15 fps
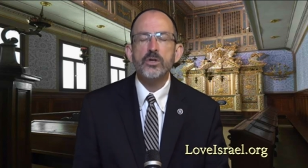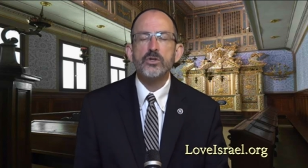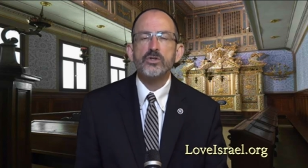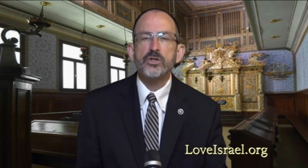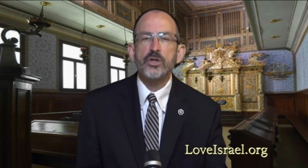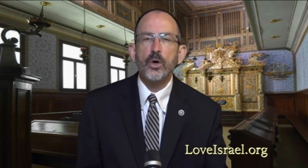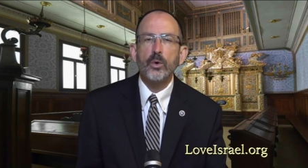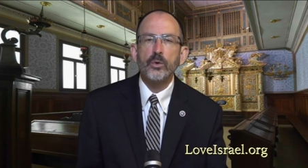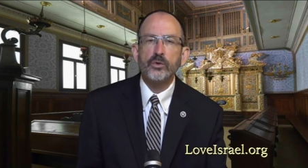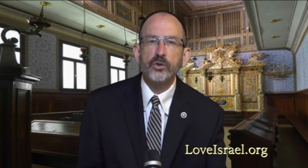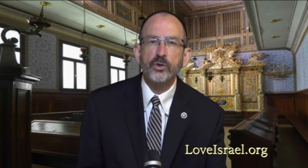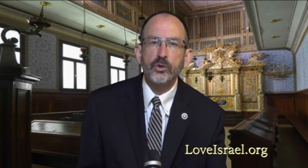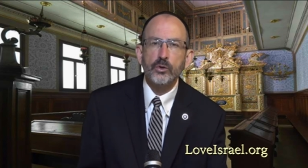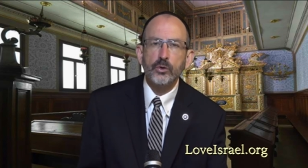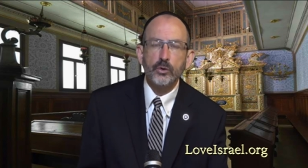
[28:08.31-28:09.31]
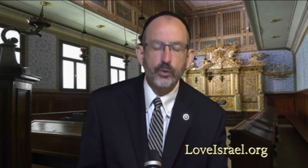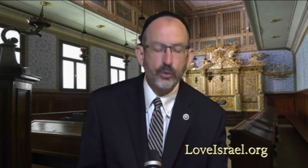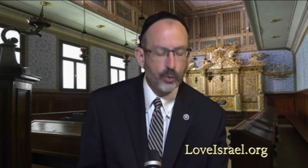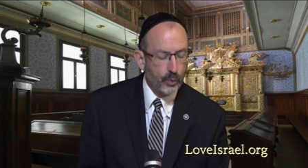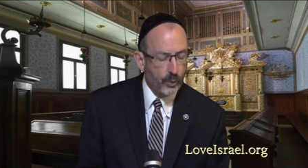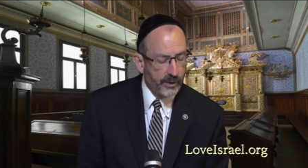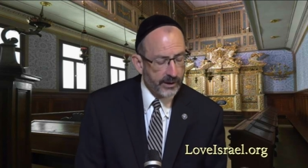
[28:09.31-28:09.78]
so too
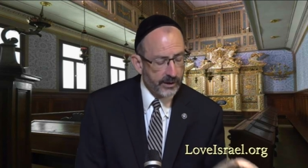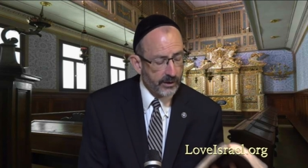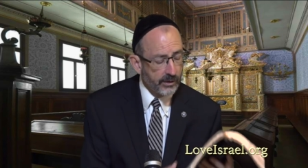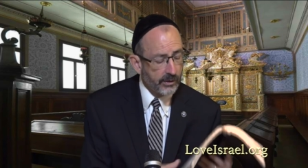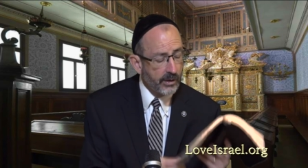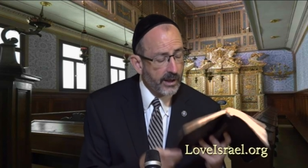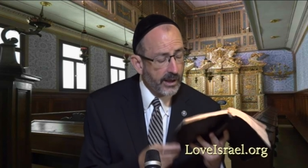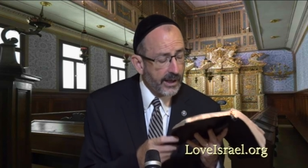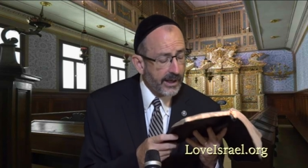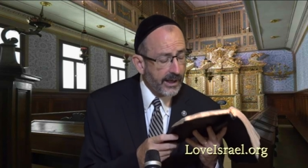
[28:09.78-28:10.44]
will